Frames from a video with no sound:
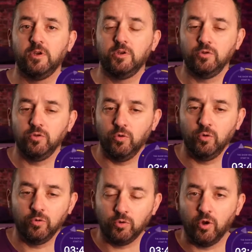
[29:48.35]
your
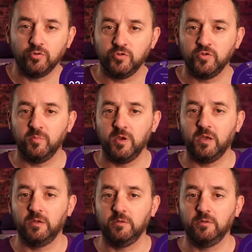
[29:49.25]
unconscious
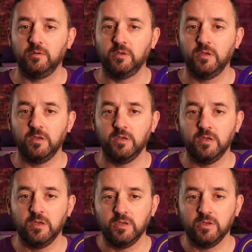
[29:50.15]
mind
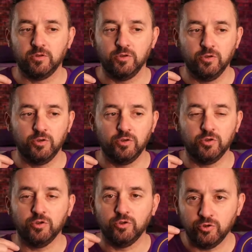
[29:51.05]
can
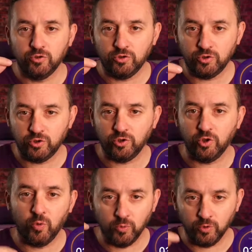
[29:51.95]

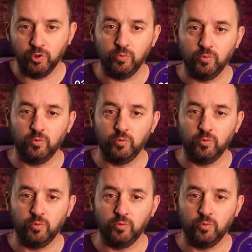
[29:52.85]
show you